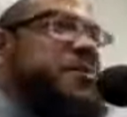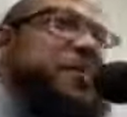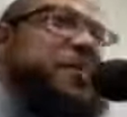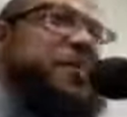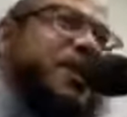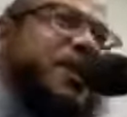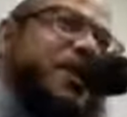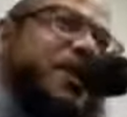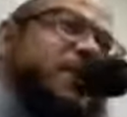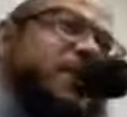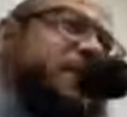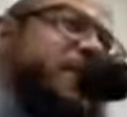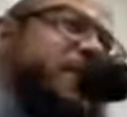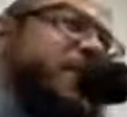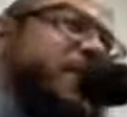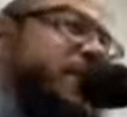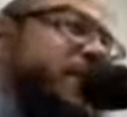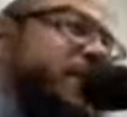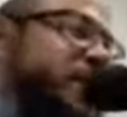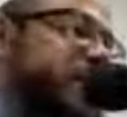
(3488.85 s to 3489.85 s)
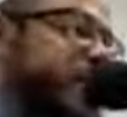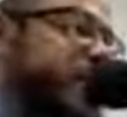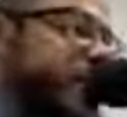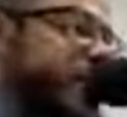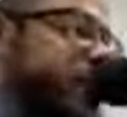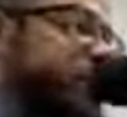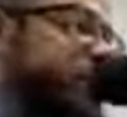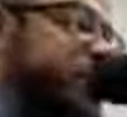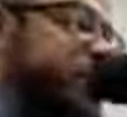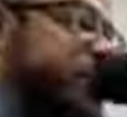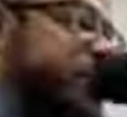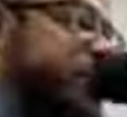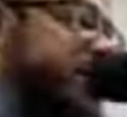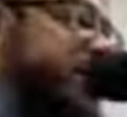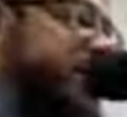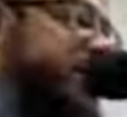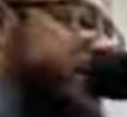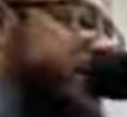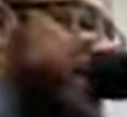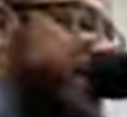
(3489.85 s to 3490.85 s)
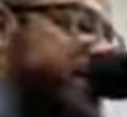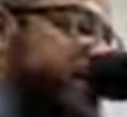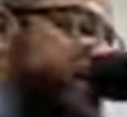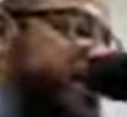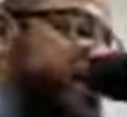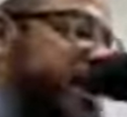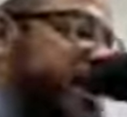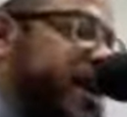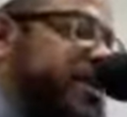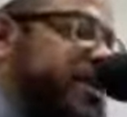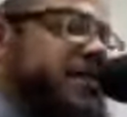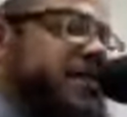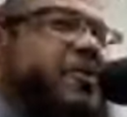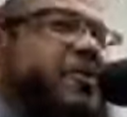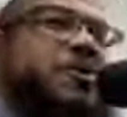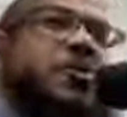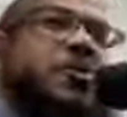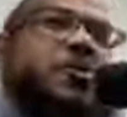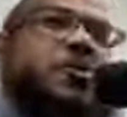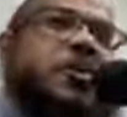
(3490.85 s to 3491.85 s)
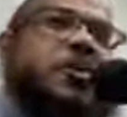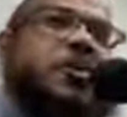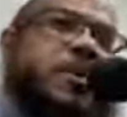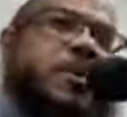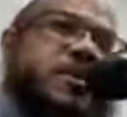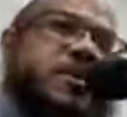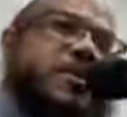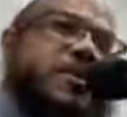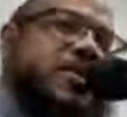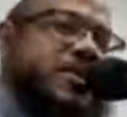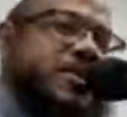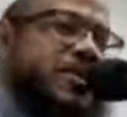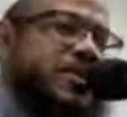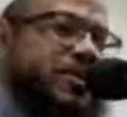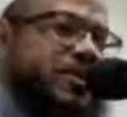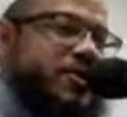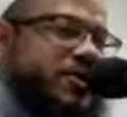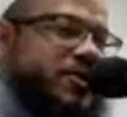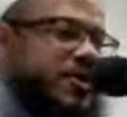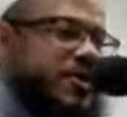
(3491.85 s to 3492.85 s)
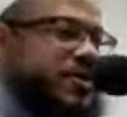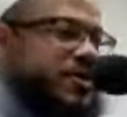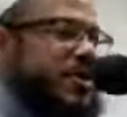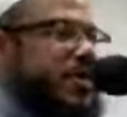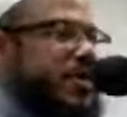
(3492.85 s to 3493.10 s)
May Allah subhanahu wa ta'ala help us and, and, and guide us to the best decisions.